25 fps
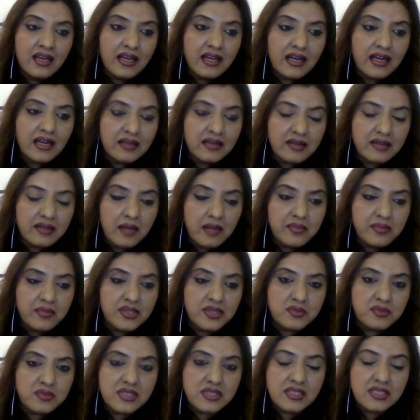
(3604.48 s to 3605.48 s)
companies
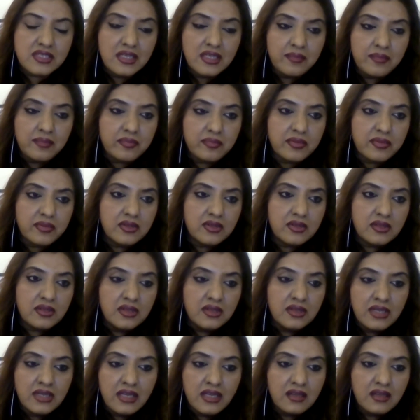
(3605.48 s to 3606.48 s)
which keep
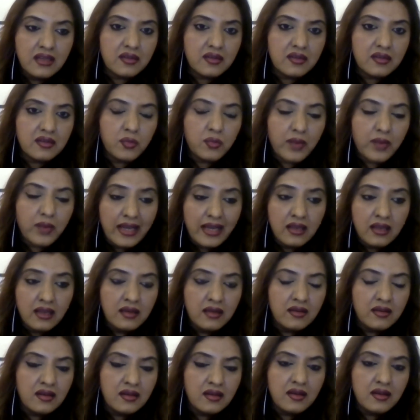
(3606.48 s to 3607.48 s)
earning well
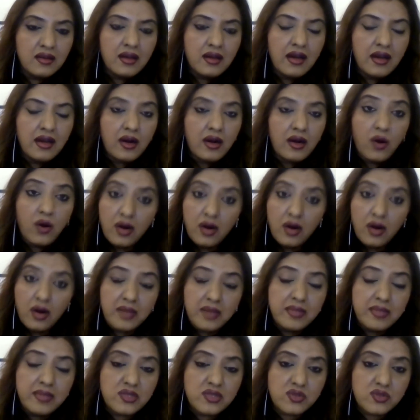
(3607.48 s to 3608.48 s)
or
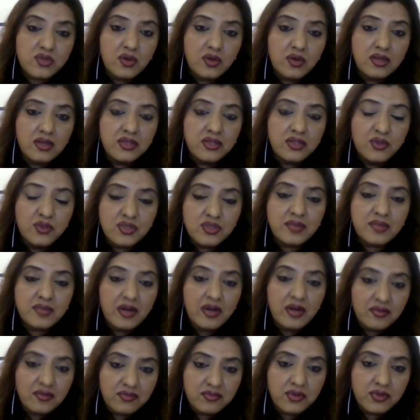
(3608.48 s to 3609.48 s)
maybe show a huge
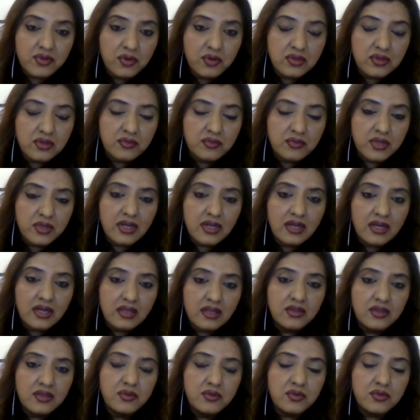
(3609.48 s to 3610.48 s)
amount of growth would
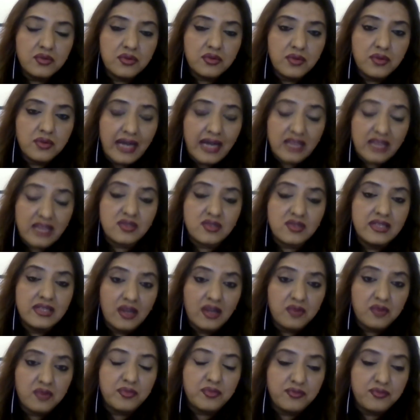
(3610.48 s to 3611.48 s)
continue to actually
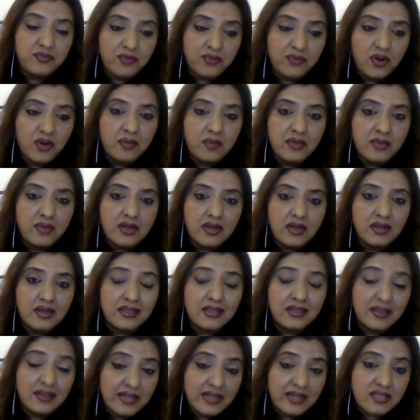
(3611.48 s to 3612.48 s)
outperform
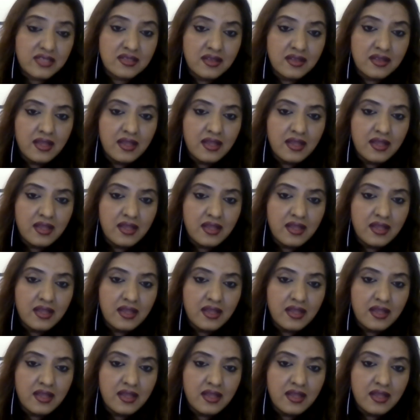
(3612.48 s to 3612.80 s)
the rest.